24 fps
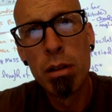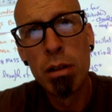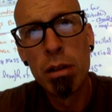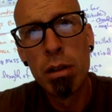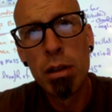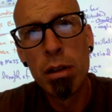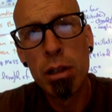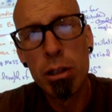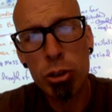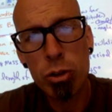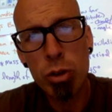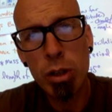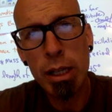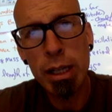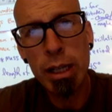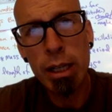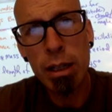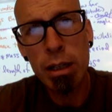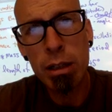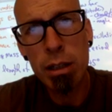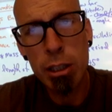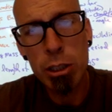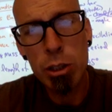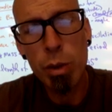a string
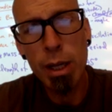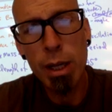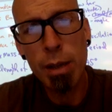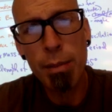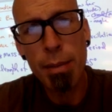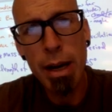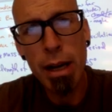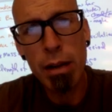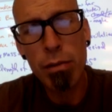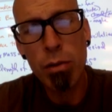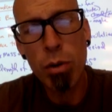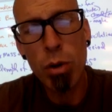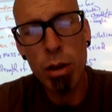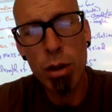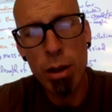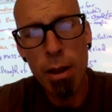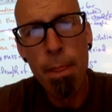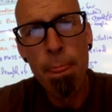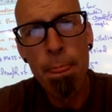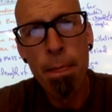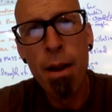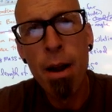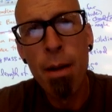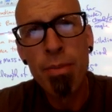that's swinging back and forth,
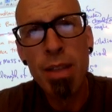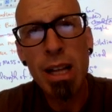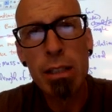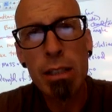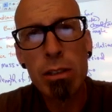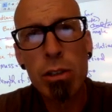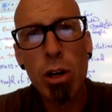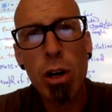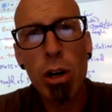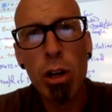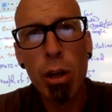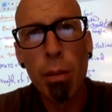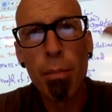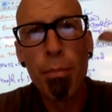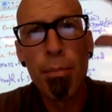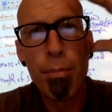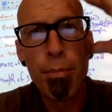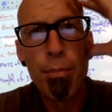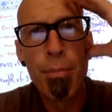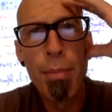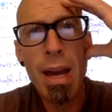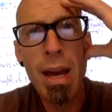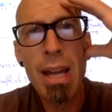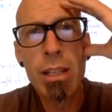that's called
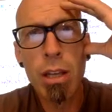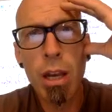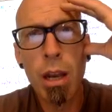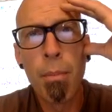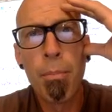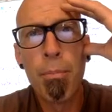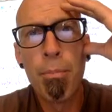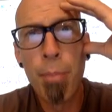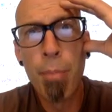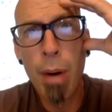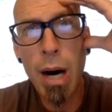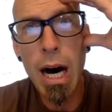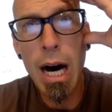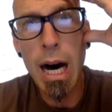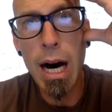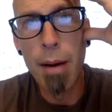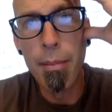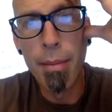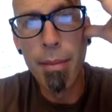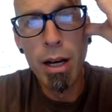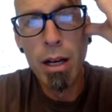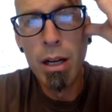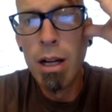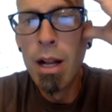a pendulum bob.